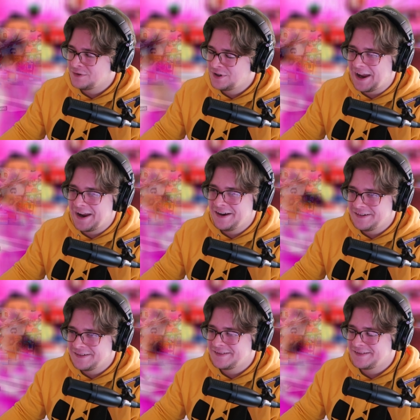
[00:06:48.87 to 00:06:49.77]
Okay.
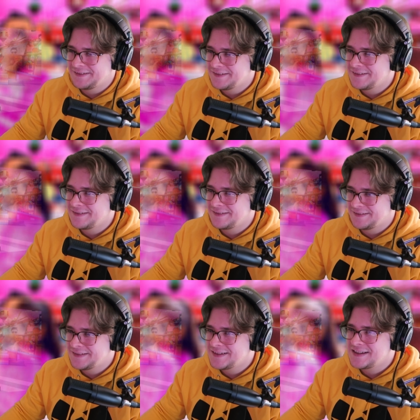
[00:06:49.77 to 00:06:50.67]

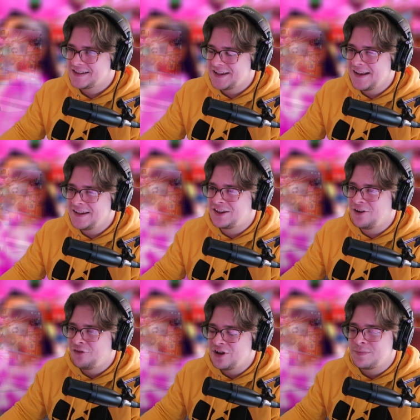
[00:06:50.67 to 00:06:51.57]
Slightly
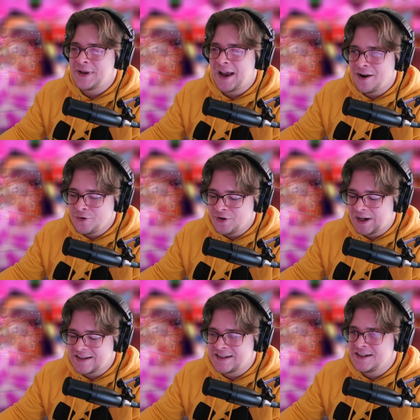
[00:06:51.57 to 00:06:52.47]
different piano. You
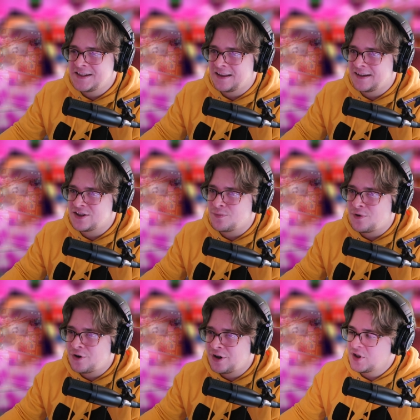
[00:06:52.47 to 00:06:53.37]
can see that there's
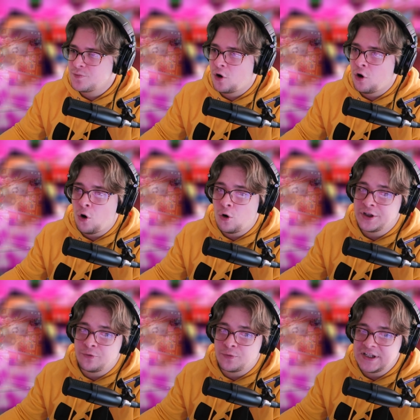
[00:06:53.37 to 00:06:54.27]
more hold
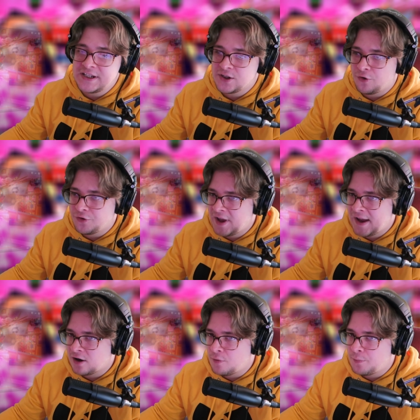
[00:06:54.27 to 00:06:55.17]
and release on
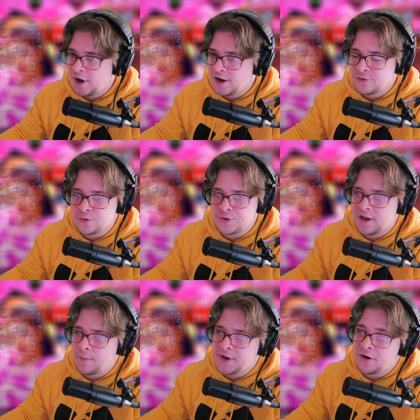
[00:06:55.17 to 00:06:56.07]
that compared to
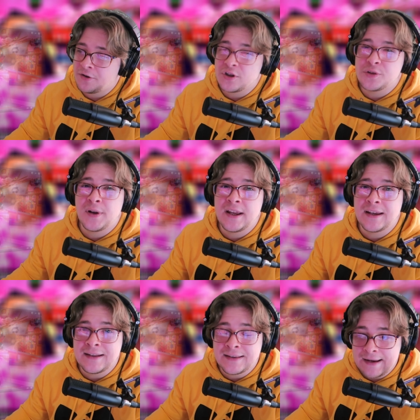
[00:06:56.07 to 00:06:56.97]
the piano that was playing
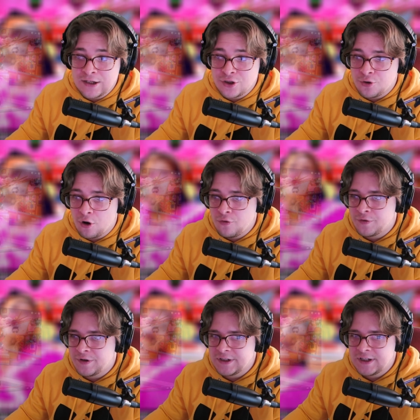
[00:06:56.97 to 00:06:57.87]
in the intro.
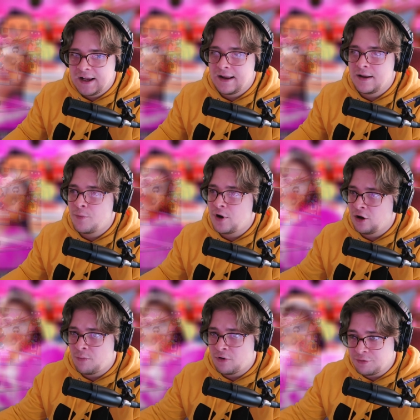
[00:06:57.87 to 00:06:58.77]
A
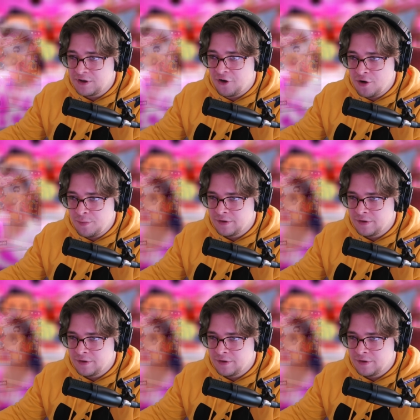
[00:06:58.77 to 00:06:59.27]
lot more reverb.